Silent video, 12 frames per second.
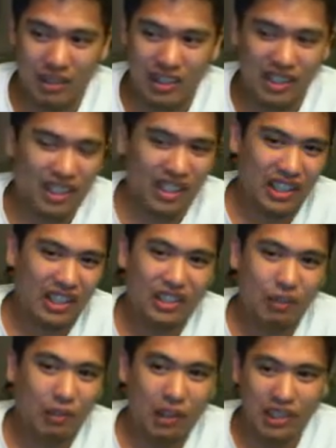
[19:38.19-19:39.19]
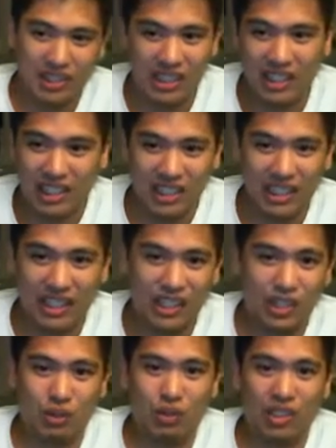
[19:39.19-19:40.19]
I think he got hit once and then
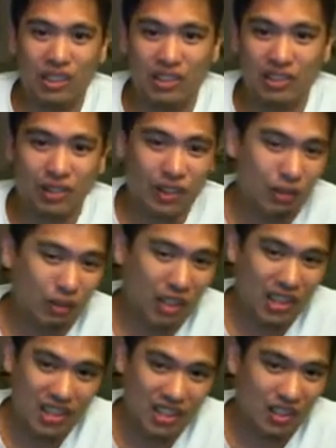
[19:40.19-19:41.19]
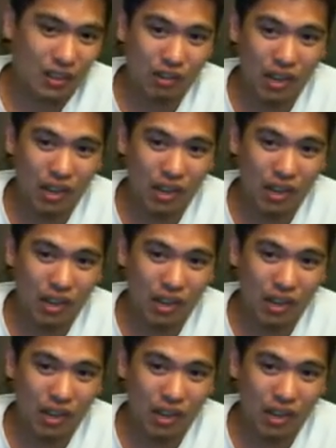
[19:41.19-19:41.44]
he just went into full wrestler